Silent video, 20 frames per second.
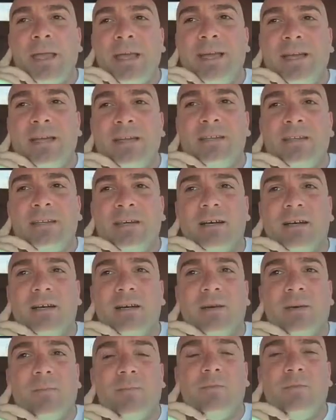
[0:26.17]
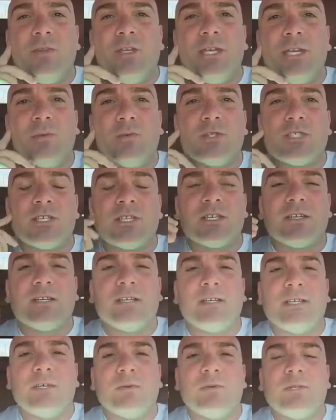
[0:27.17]
And uh he was
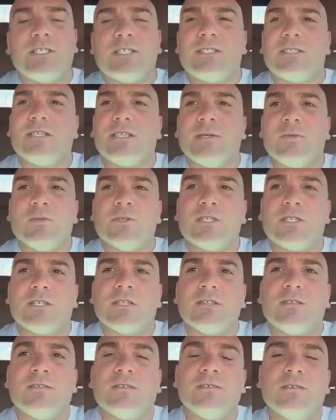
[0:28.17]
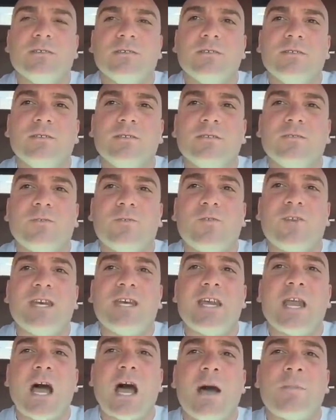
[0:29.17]
a he was he was a
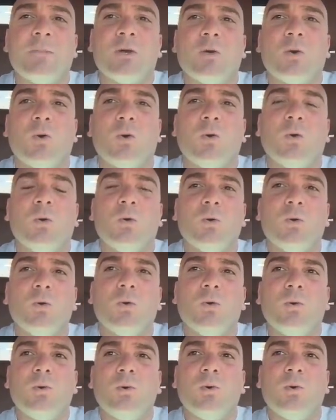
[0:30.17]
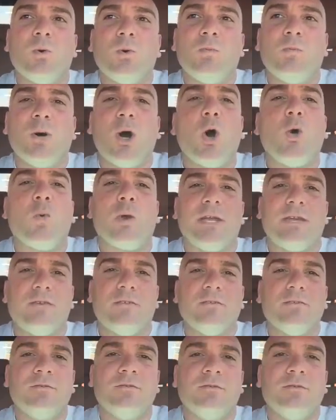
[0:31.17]
phenomenal
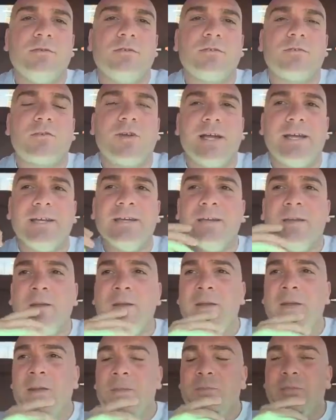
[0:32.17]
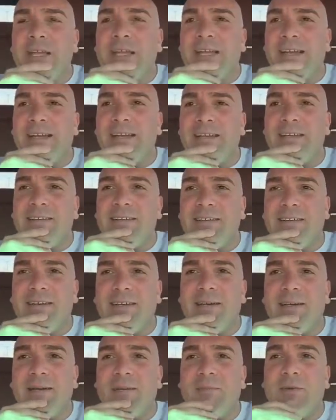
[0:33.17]
poet, right? And
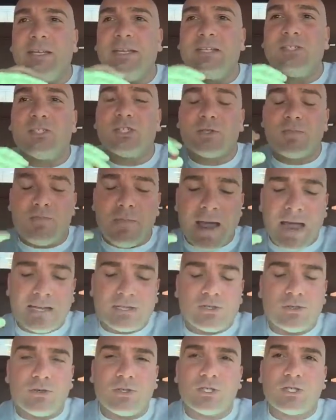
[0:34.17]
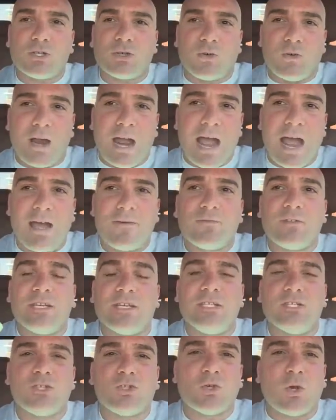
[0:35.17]
uh, he just mastered his craft,
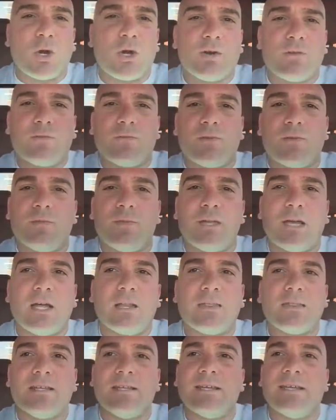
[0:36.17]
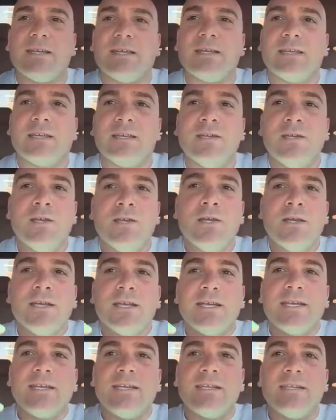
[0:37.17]
and he started from nothing, and he
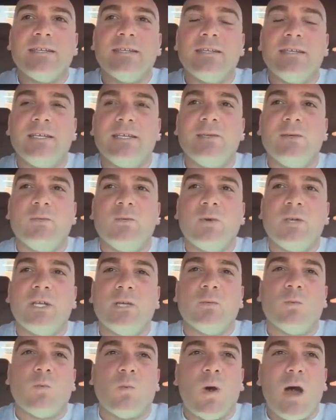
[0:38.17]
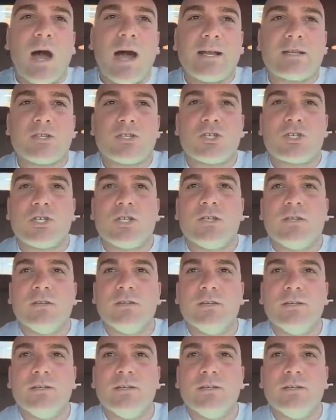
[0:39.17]
he he he watched